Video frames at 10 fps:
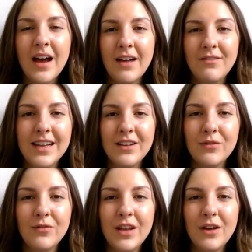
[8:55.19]
I have links
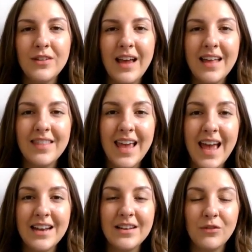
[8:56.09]
on videos at the
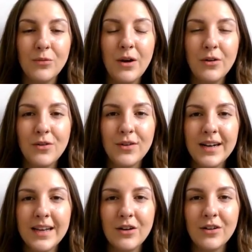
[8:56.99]
end as well. You can
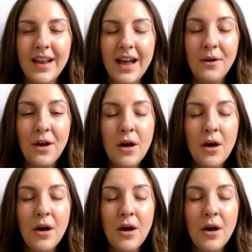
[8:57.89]
click on now.